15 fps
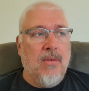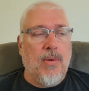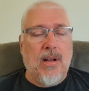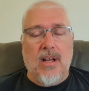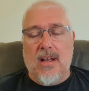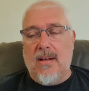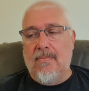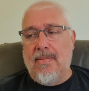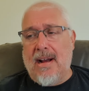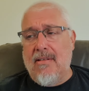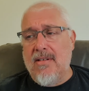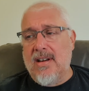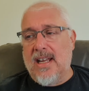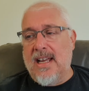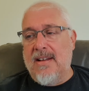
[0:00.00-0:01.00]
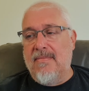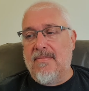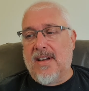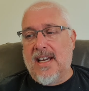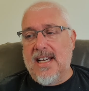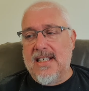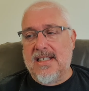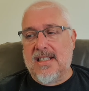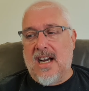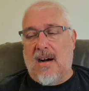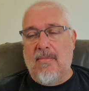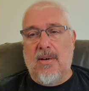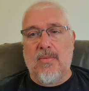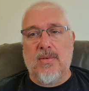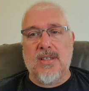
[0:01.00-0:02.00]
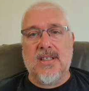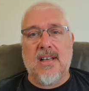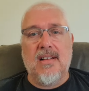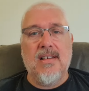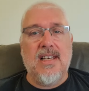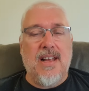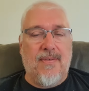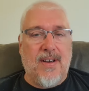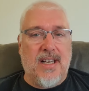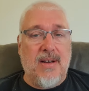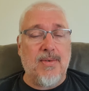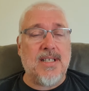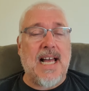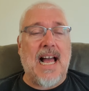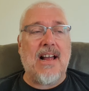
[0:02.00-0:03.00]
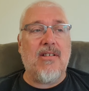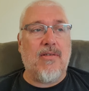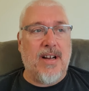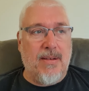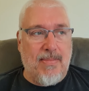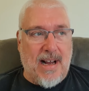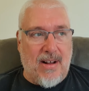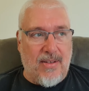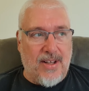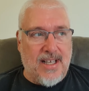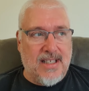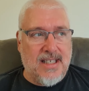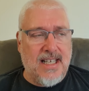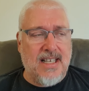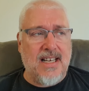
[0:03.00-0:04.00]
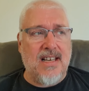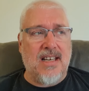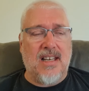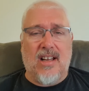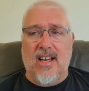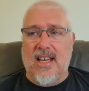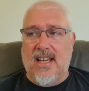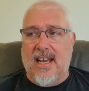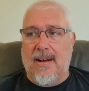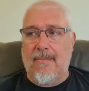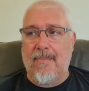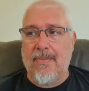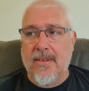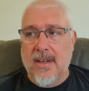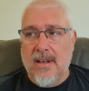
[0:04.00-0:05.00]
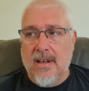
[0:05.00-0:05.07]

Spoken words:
Well, apparently, Keir Starmer was livid. He was angry about this. He didn't like it.